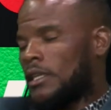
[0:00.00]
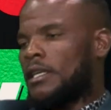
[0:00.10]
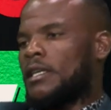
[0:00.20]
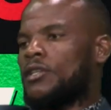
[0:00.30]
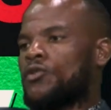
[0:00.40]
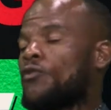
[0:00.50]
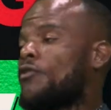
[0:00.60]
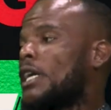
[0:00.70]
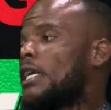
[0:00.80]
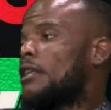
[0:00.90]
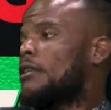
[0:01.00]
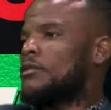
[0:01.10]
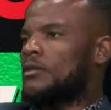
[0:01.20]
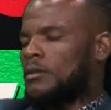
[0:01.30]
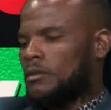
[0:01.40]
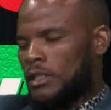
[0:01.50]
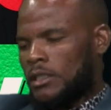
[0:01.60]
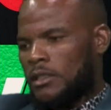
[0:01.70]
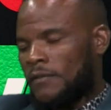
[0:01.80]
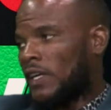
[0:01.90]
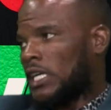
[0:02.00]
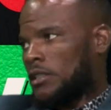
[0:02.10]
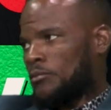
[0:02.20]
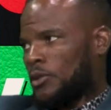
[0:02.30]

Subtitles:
and to file, the vacant